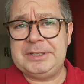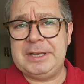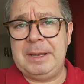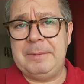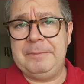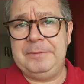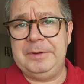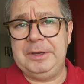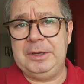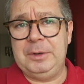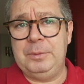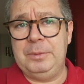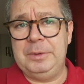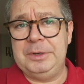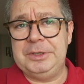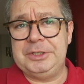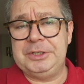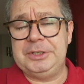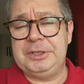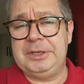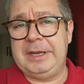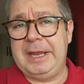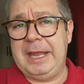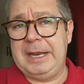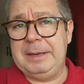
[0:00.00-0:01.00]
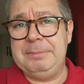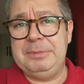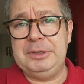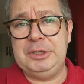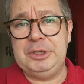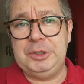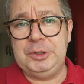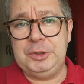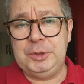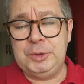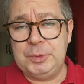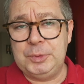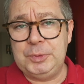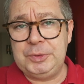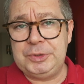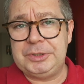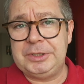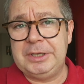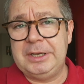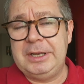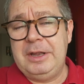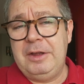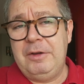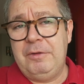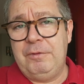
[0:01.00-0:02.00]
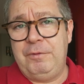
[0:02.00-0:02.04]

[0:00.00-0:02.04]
something which can be used